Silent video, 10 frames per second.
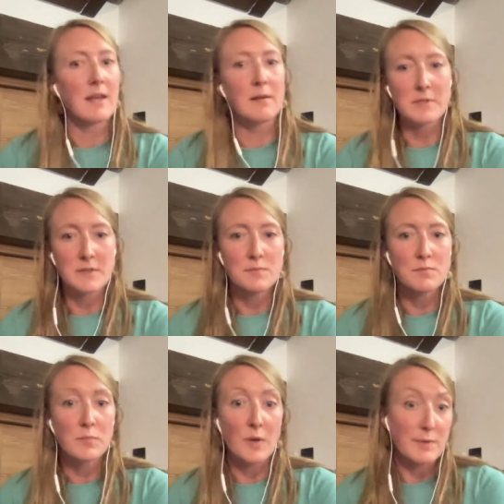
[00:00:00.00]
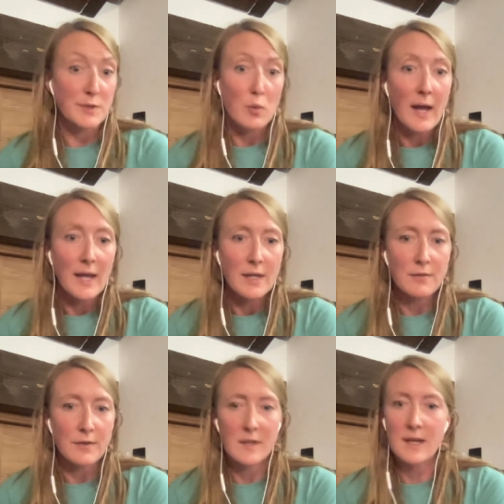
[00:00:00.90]
then it was quiet
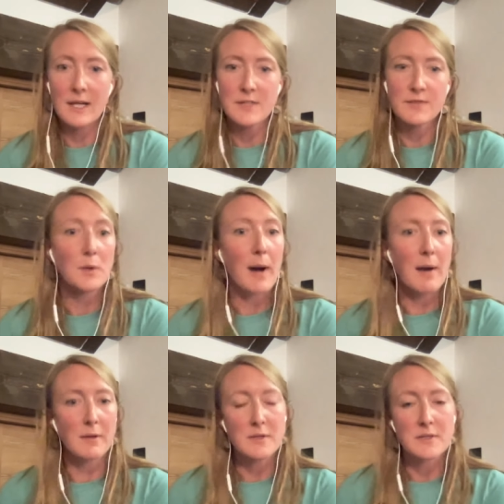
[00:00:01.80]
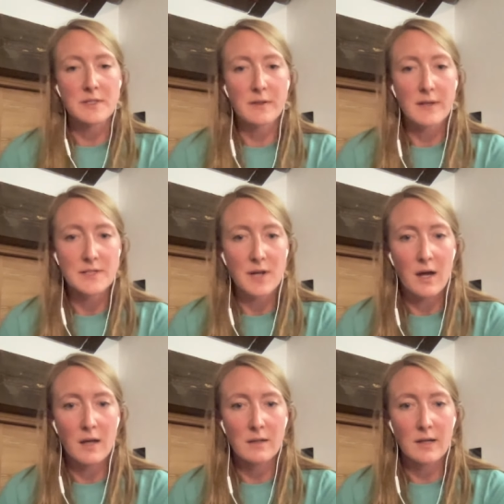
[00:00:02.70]
for the next few hours until I
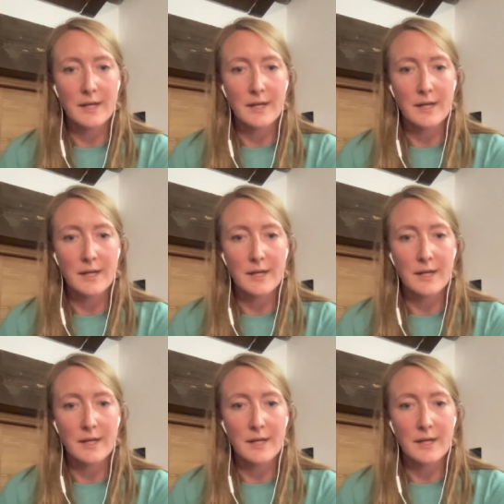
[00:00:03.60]
saw,